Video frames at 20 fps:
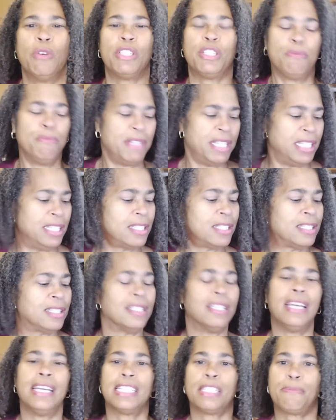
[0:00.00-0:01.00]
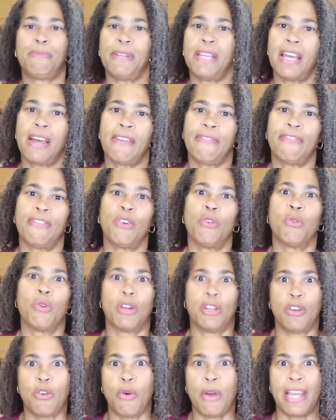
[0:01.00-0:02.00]
which means SPF
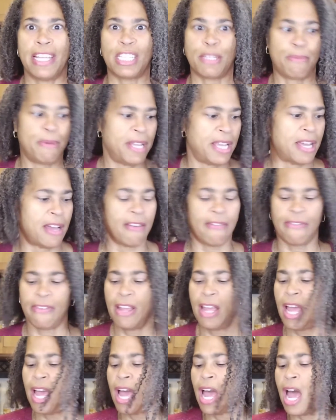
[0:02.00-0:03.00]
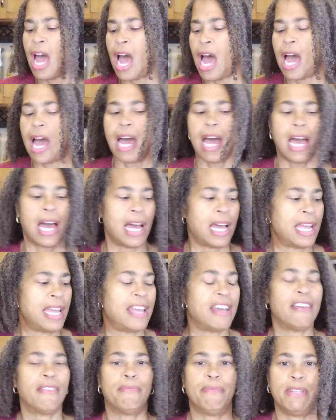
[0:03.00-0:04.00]
or no SPF. I
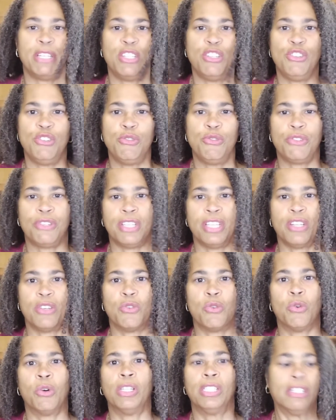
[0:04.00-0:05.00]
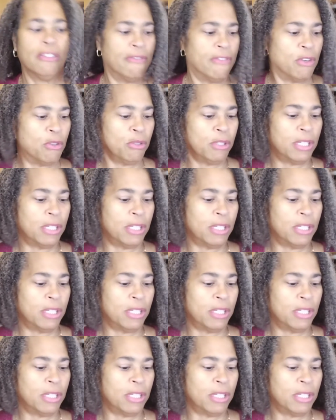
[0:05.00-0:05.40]
have been using oil of